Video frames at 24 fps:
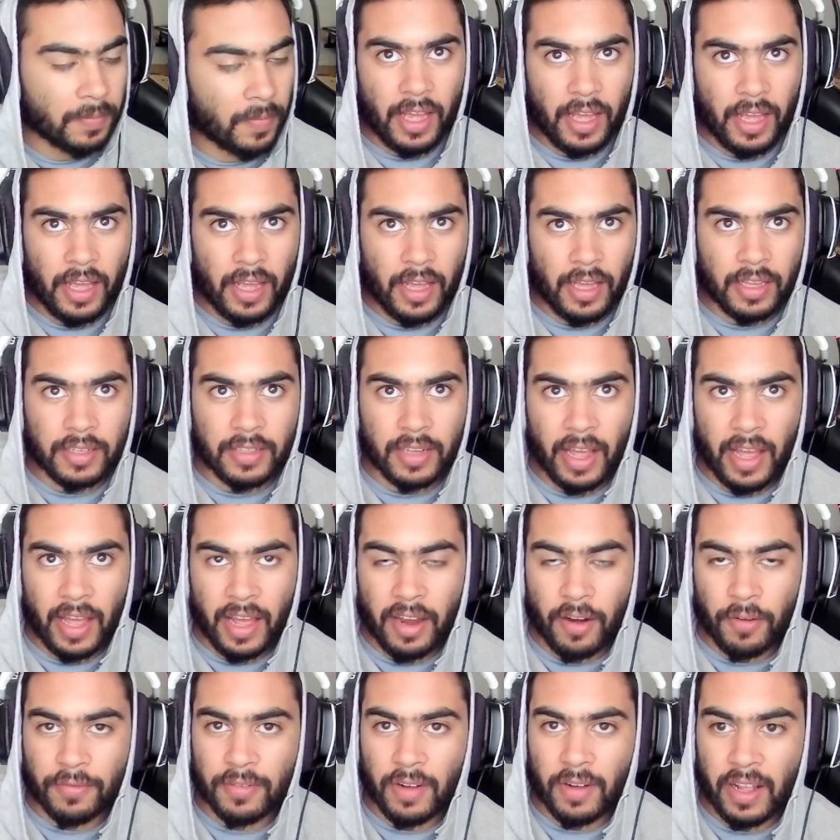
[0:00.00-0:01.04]
And I had
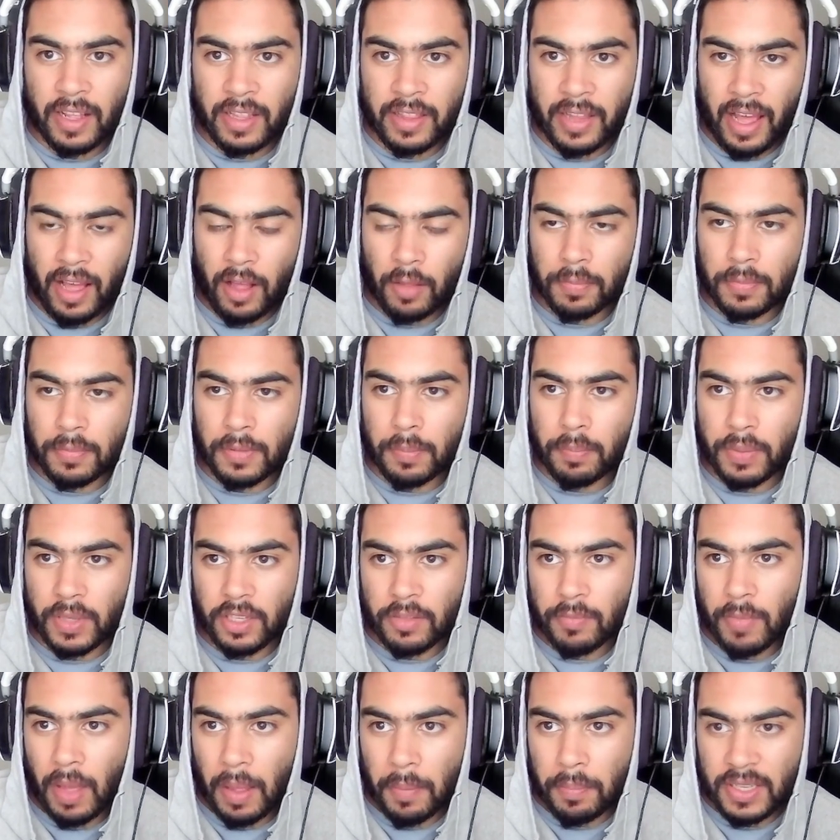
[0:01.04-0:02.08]
a friend that helped me
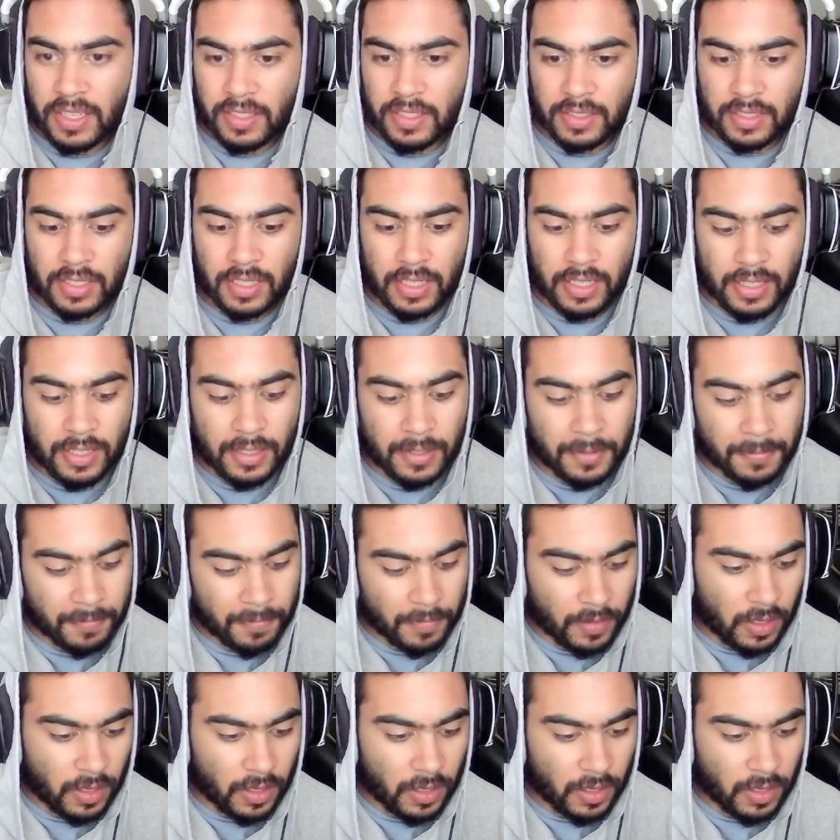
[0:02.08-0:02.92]
build my PC.